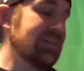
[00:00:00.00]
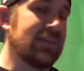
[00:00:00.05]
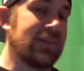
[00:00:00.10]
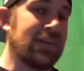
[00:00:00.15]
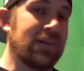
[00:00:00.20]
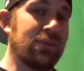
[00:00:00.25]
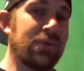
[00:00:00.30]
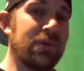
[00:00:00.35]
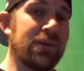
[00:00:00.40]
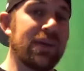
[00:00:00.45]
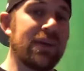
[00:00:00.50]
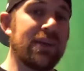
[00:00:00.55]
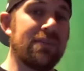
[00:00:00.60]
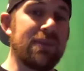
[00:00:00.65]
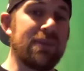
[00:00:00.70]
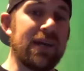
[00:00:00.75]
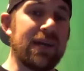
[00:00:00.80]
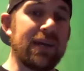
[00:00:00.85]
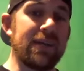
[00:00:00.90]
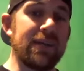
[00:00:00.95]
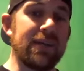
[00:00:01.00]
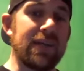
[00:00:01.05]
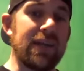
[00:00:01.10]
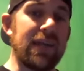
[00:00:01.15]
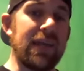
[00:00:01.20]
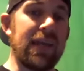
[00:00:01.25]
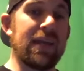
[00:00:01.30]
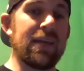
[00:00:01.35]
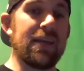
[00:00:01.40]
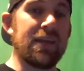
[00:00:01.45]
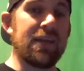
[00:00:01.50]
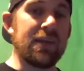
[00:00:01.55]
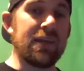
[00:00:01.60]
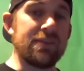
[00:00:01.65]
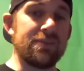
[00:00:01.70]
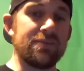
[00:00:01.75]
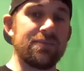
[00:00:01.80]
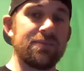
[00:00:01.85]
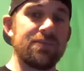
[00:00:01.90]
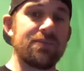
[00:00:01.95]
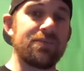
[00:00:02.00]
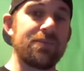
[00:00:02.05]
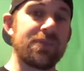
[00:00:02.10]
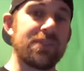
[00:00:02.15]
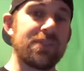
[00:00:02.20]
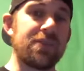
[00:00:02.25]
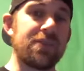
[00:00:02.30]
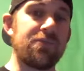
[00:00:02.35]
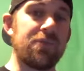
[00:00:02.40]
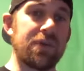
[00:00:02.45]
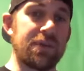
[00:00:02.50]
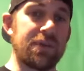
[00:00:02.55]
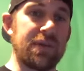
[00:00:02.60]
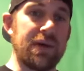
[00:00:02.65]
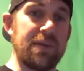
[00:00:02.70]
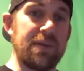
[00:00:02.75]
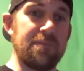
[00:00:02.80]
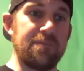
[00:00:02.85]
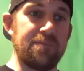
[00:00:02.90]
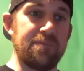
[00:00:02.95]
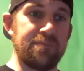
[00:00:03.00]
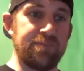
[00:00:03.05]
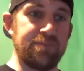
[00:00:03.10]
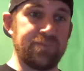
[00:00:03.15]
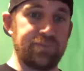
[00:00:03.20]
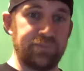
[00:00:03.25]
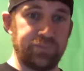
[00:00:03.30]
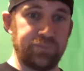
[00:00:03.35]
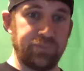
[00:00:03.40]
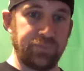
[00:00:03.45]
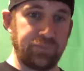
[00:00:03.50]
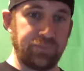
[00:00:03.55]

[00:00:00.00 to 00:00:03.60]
I want to get back into canning and stuff like that. Are